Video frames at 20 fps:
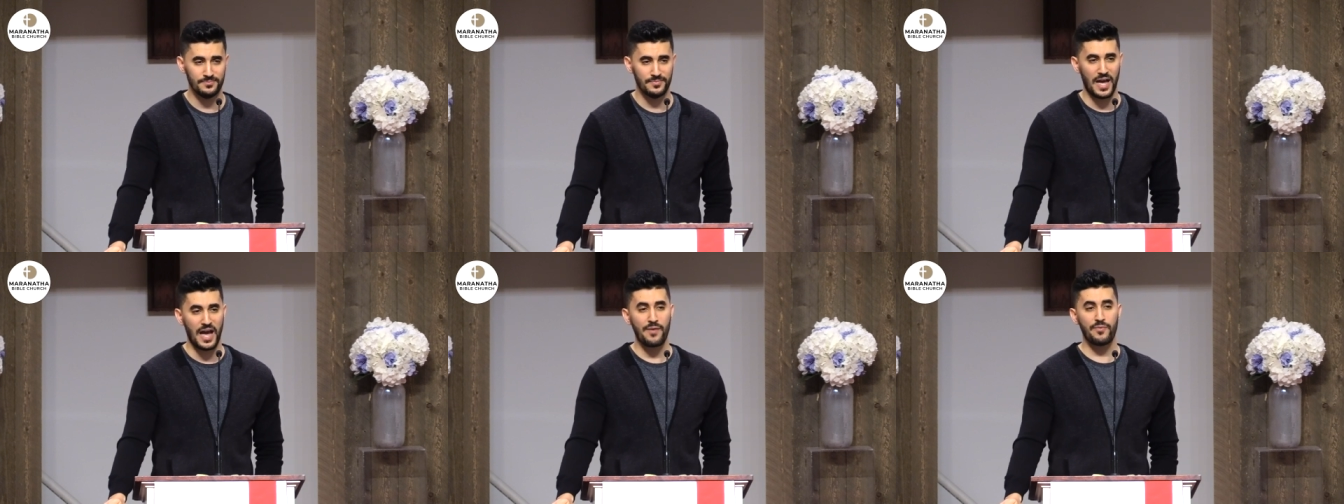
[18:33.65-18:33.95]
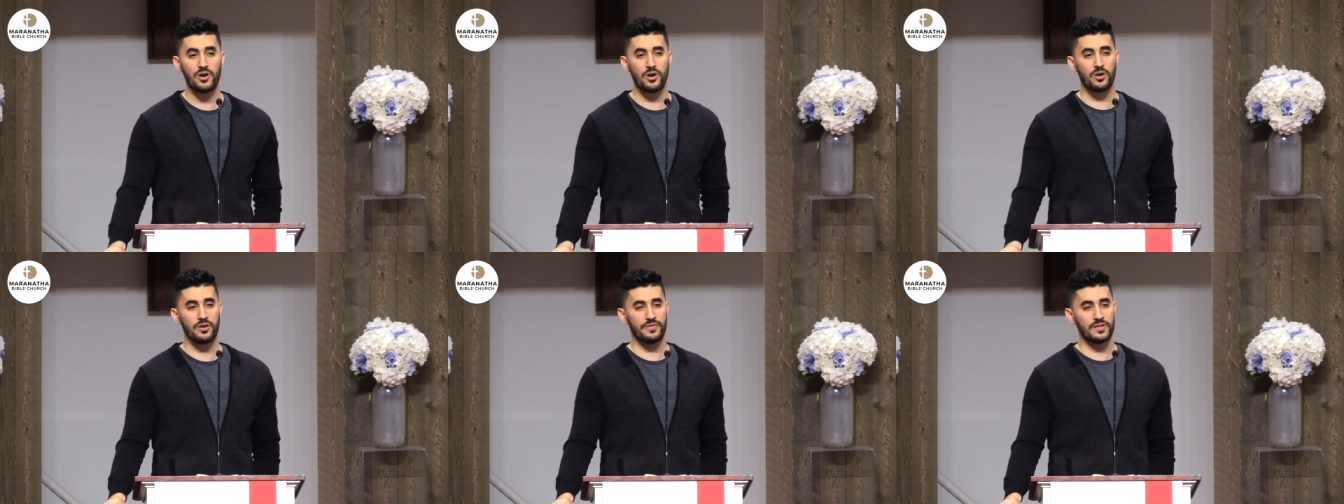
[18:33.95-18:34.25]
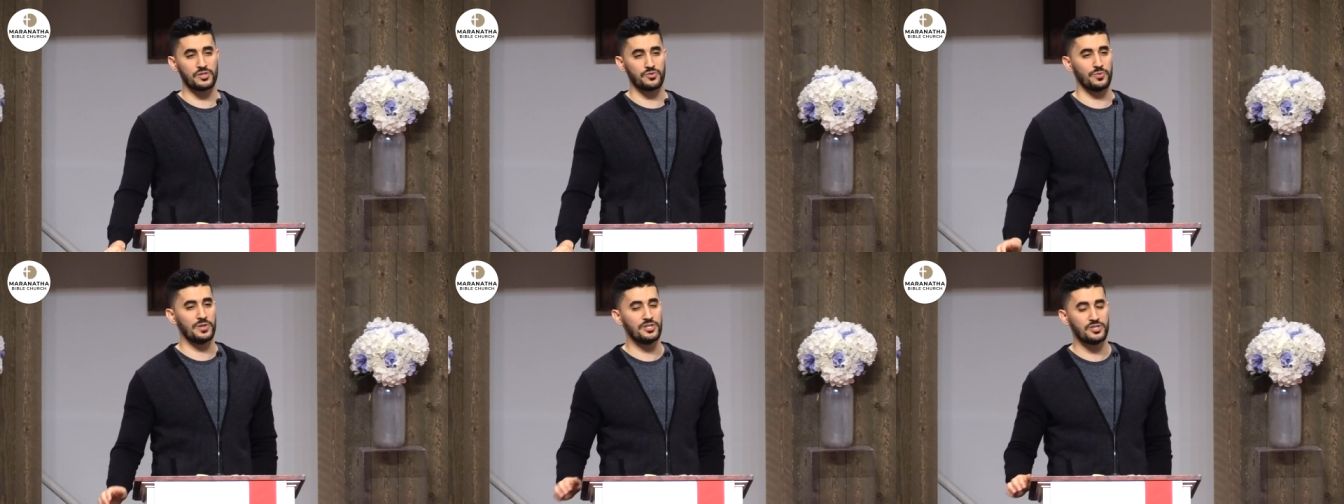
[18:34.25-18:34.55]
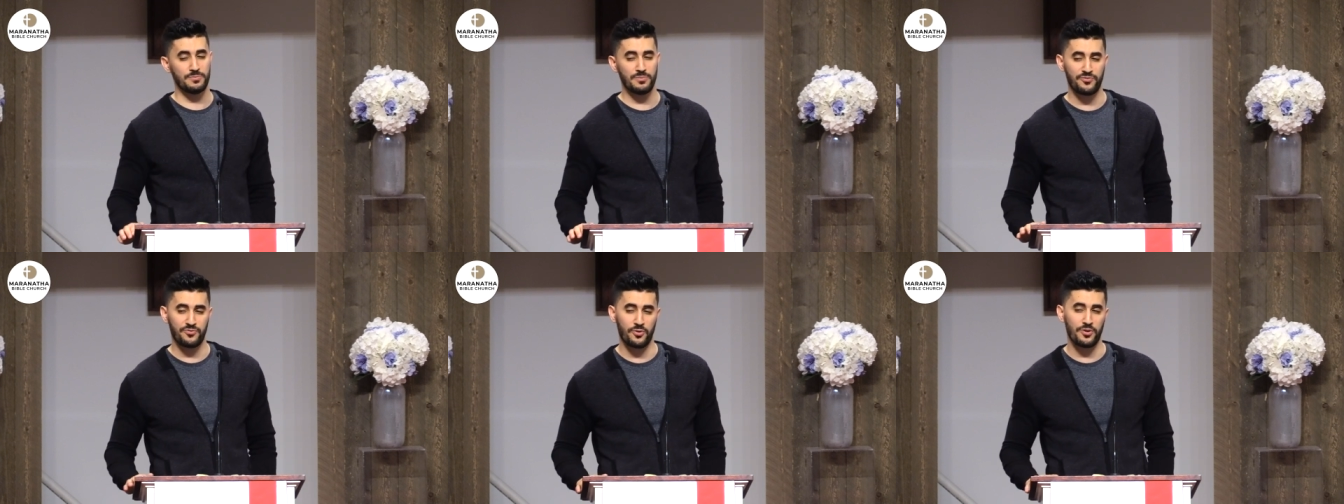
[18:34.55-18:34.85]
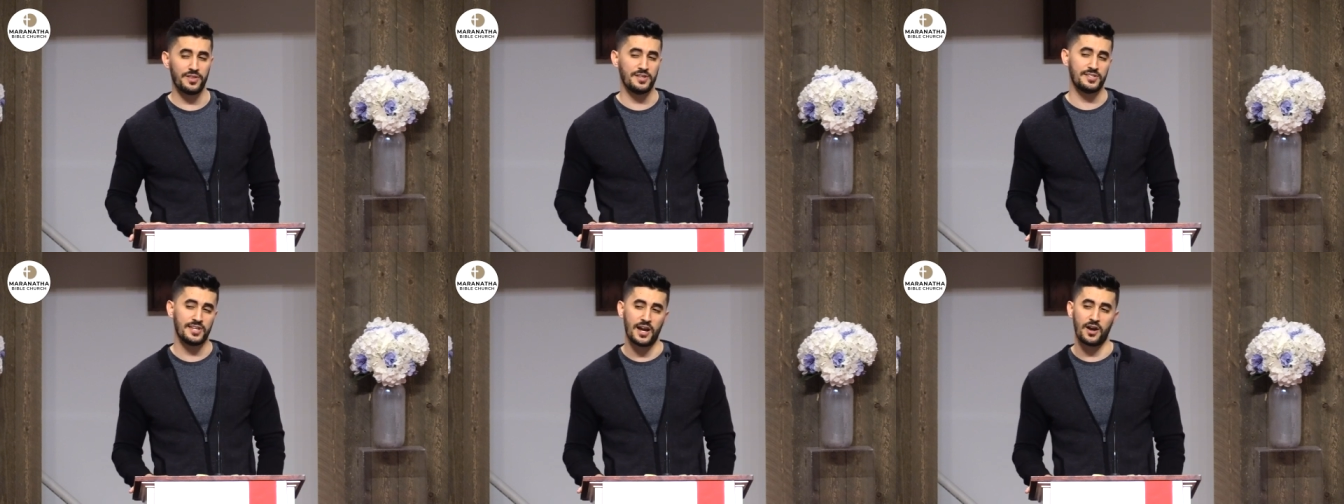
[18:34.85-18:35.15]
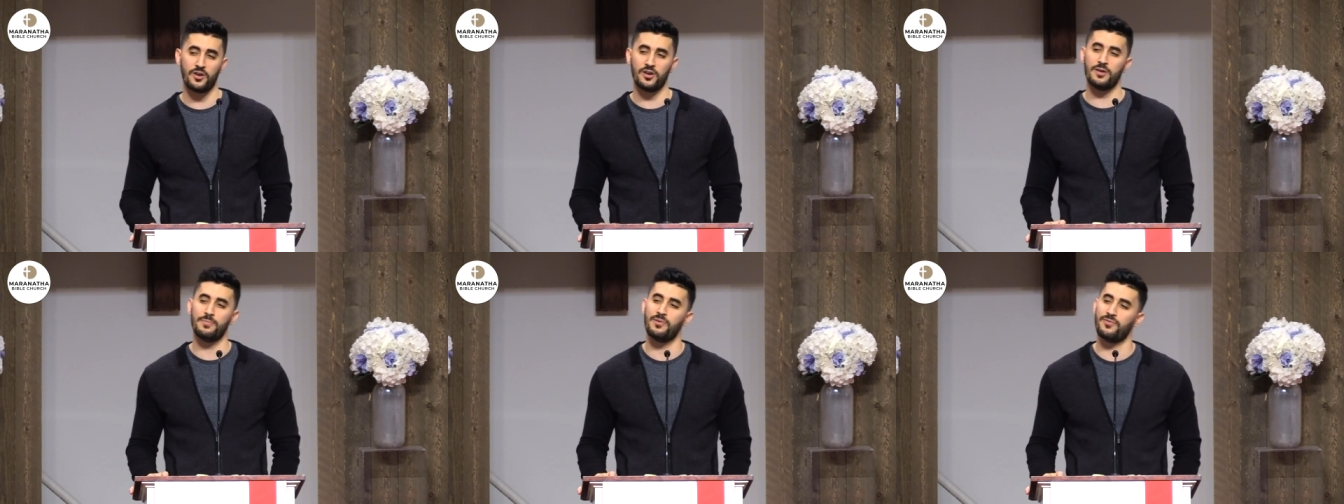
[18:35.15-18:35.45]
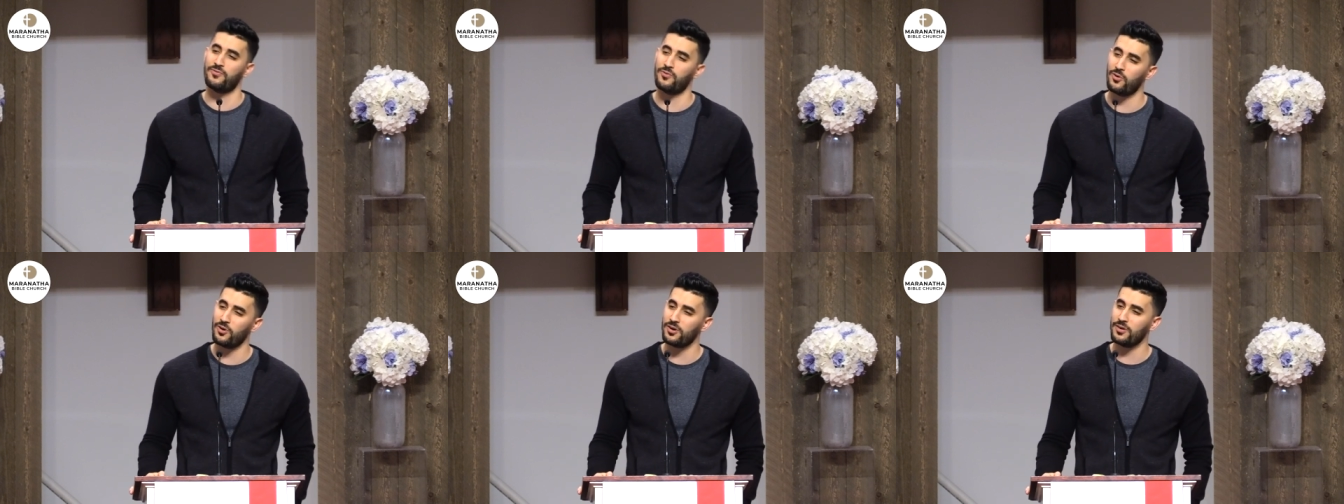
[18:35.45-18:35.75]
Have we heard of this region before, this area
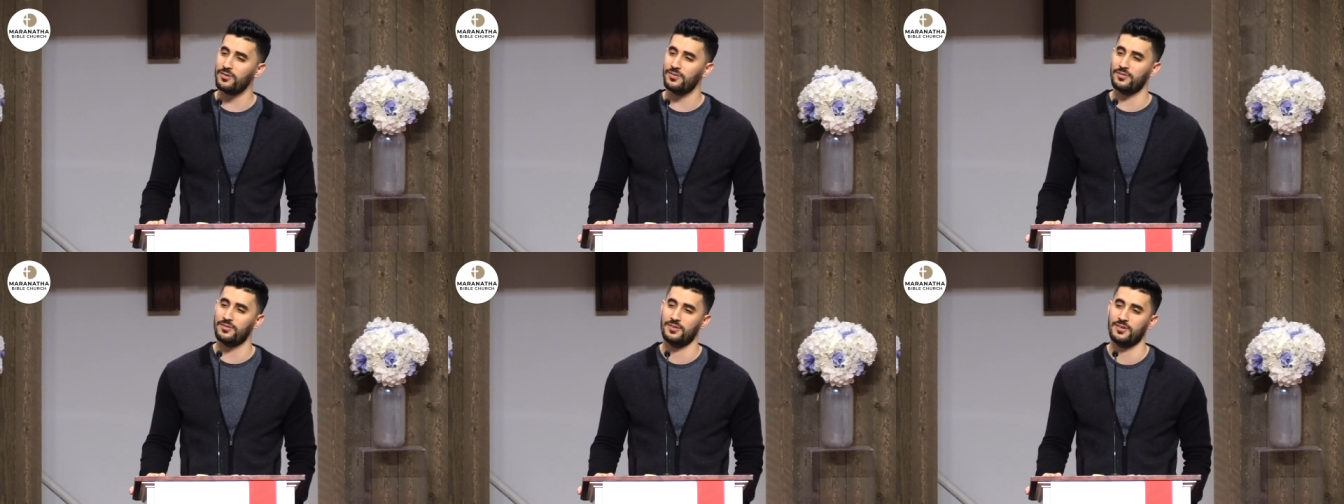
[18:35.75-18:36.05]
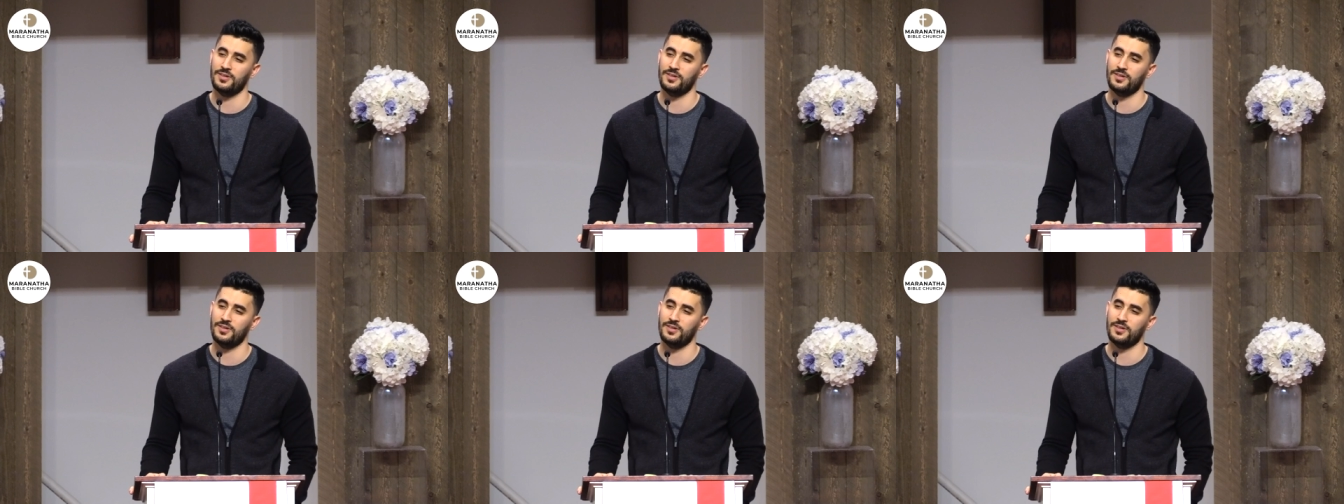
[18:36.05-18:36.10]
before?